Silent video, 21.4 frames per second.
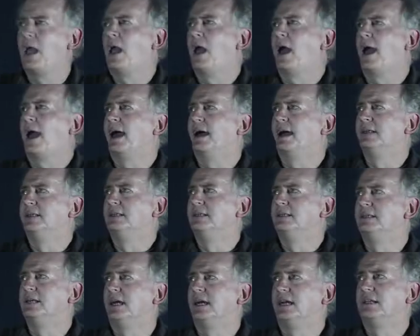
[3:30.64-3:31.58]

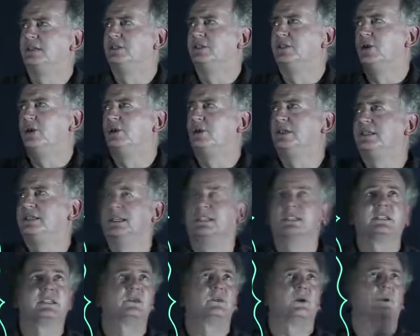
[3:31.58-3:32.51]
And uh, so
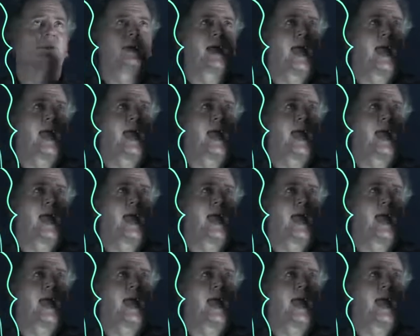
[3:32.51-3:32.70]
essentially what we